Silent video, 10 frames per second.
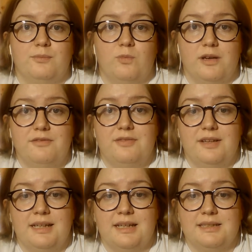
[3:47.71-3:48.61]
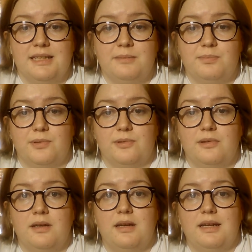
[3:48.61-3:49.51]
One funny
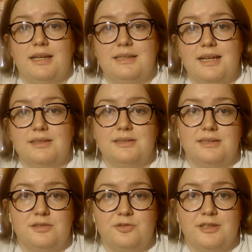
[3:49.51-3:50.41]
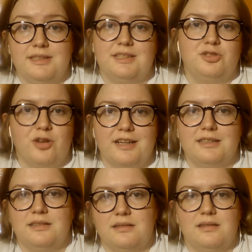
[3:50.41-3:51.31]
example, he tells his friend, he's
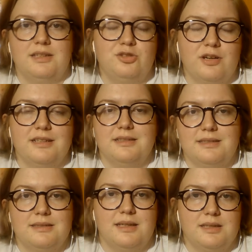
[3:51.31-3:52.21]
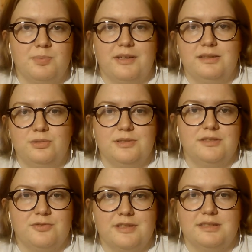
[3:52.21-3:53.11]
trying to explain to
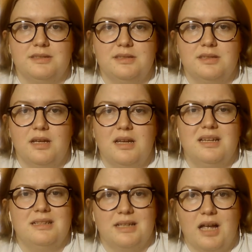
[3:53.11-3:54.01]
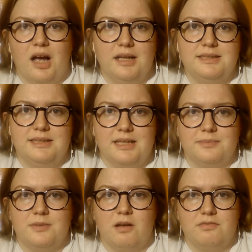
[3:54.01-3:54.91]
his friends the
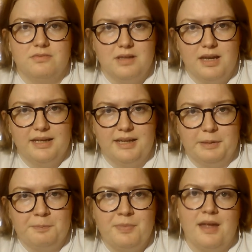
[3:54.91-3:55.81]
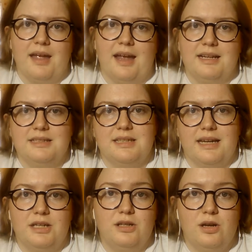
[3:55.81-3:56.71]
concept of lying. And he's
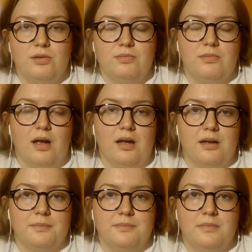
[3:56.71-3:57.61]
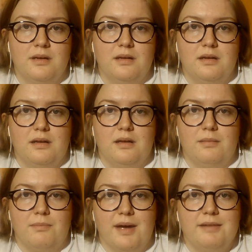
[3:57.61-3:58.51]
like,
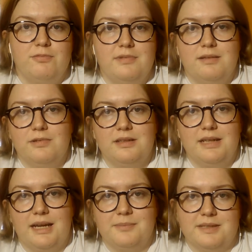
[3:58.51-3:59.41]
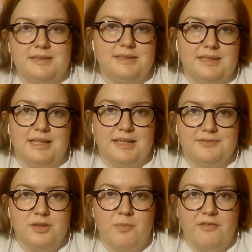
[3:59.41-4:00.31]
my real name is, and he
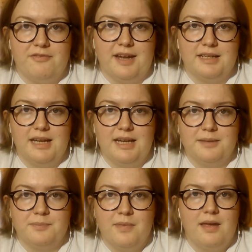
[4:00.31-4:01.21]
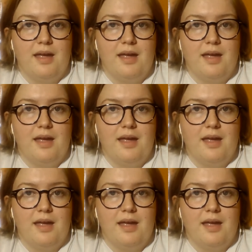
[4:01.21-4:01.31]
gives them a fake name.